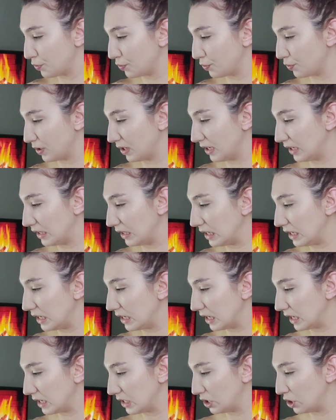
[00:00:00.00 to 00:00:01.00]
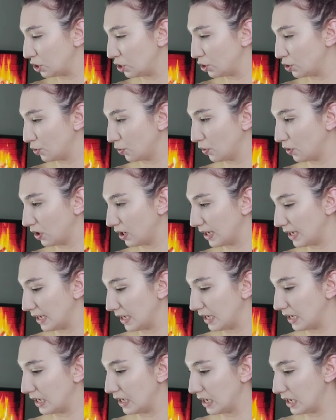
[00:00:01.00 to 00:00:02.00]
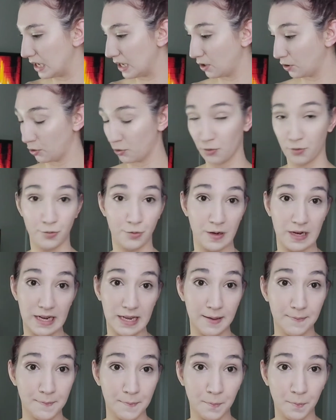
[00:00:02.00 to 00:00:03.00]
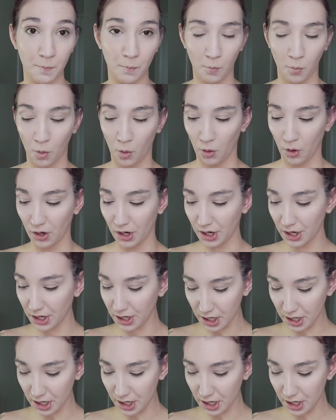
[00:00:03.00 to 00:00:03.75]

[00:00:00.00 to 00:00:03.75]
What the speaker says: really enjoy cream more.